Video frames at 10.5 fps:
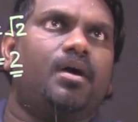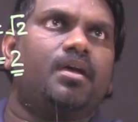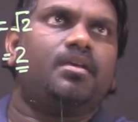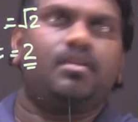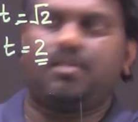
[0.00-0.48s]

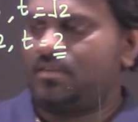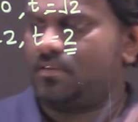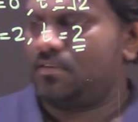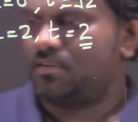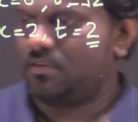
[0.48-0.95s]
by,
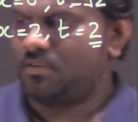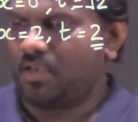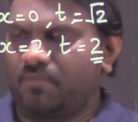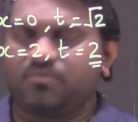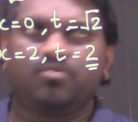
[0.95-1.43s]

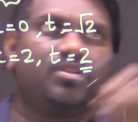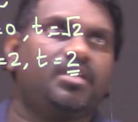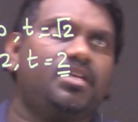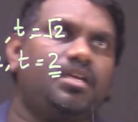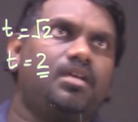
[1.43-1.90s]
you have
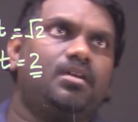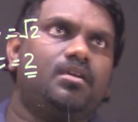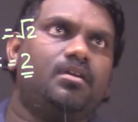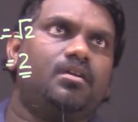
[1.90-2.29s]
3,